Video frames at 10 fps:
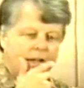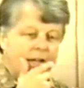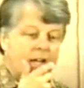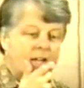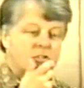
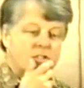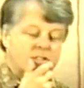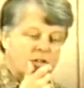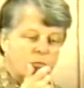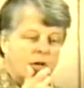and she
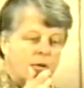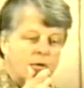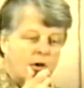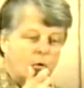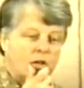said, Well, I'm
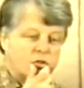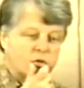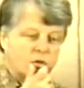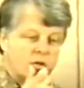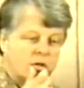not quite
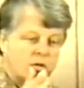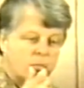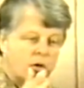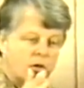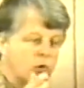sure,
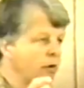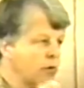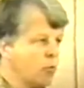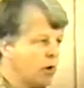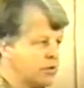but whoever
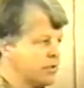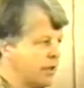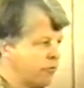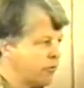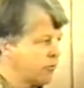it was
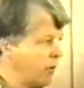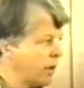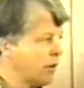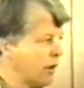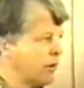left this
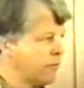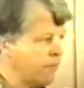credit card.